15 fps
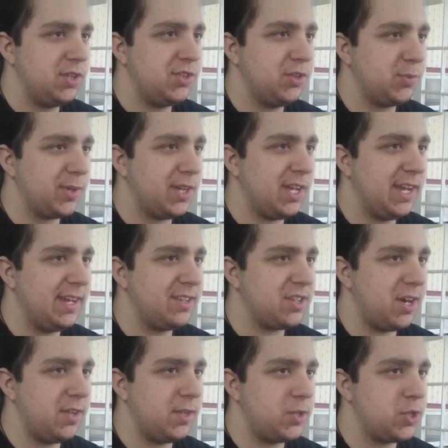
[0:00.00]
too
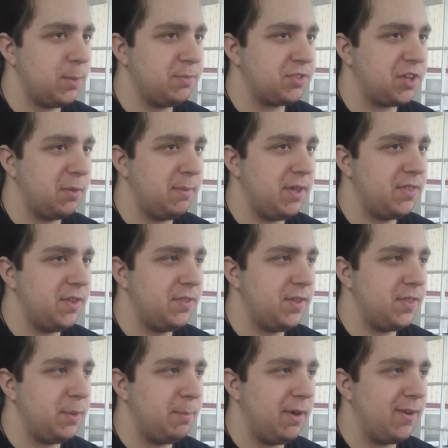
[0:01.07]
reliant on the jump scare method
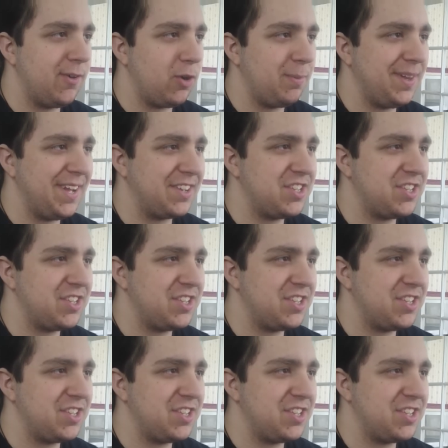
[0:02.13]
that the Paranormal